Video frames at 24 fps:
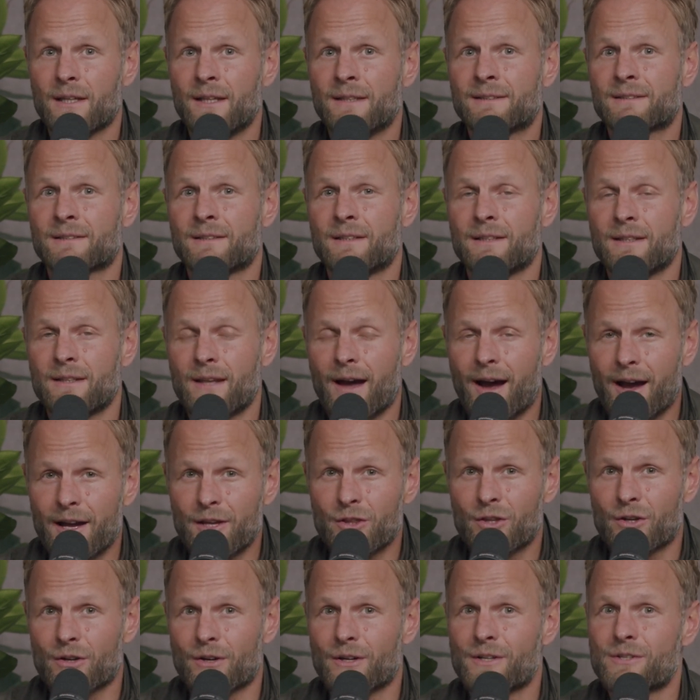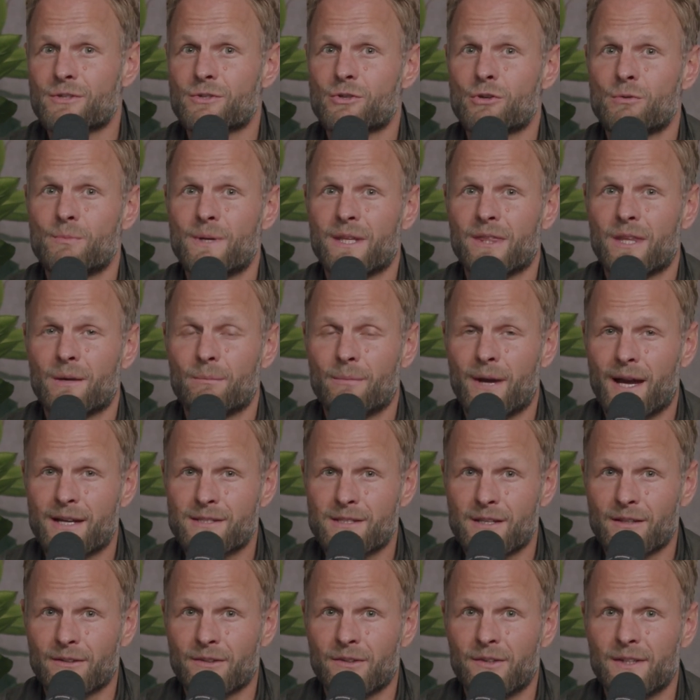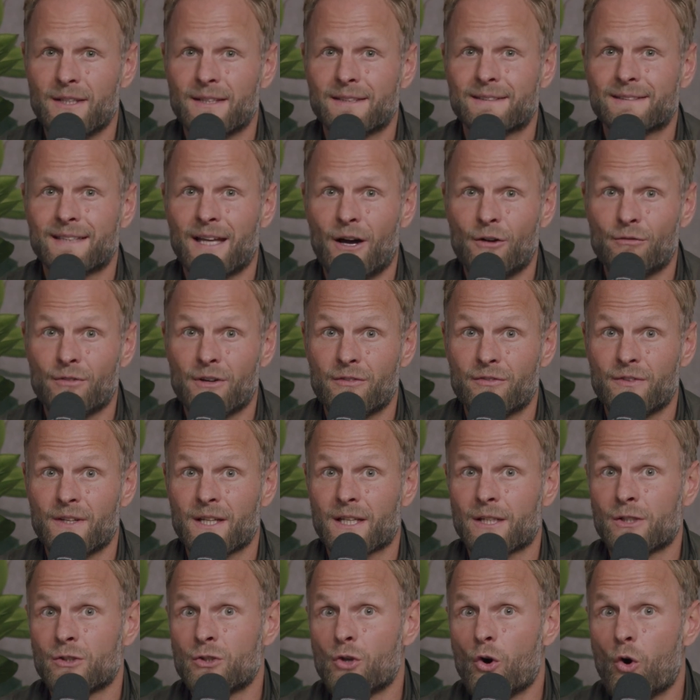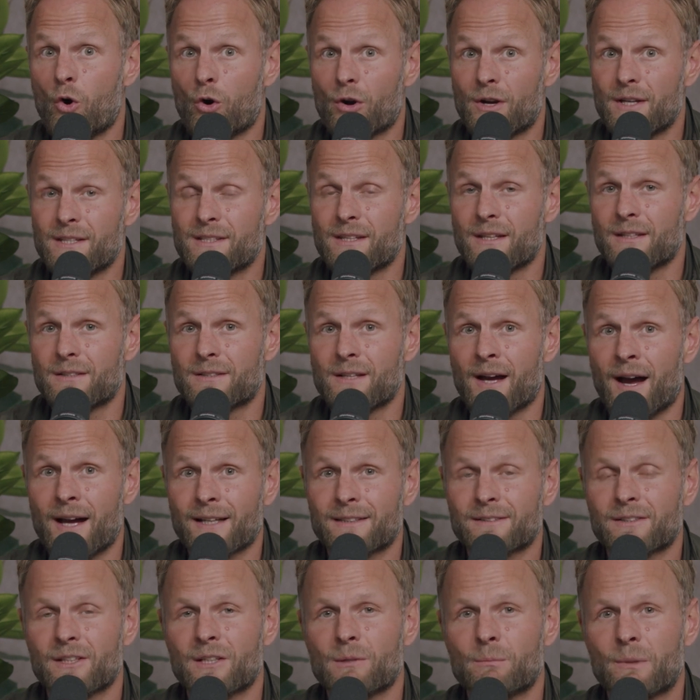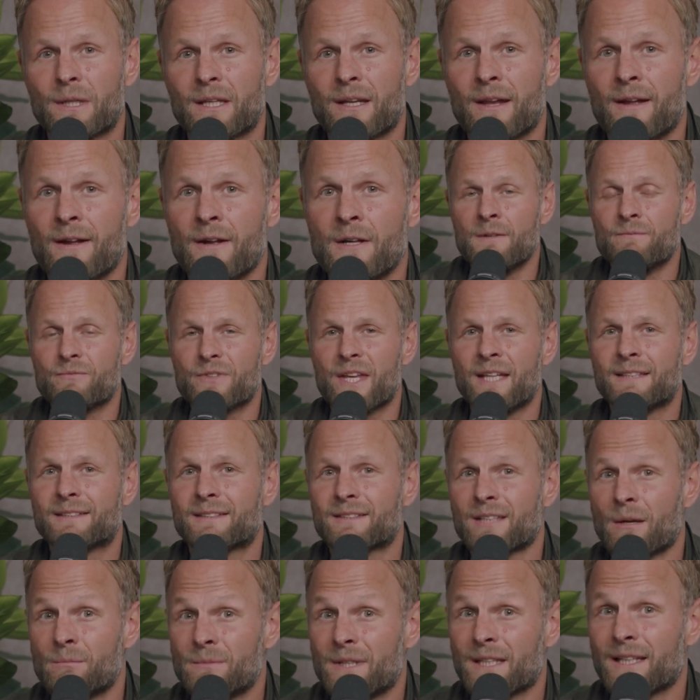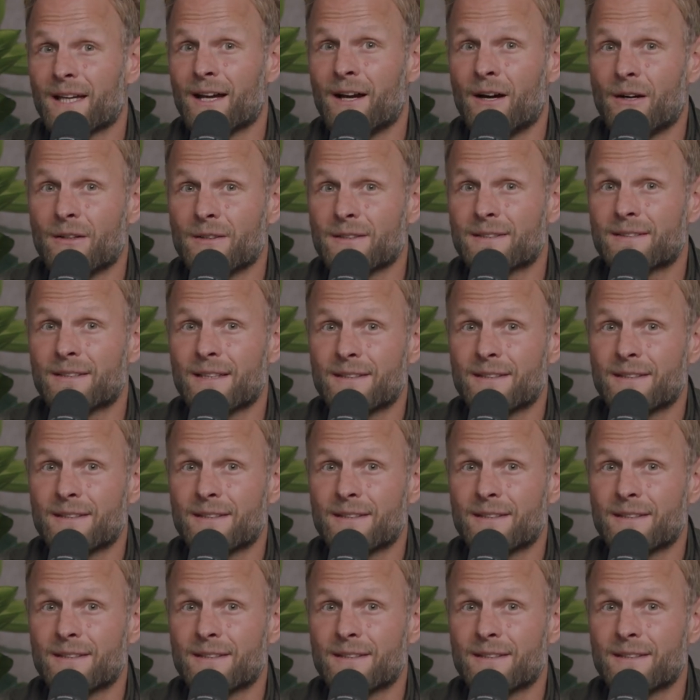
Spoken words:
It's neither assuming that masculinity is salvific, nor is it toxic, but it's something else.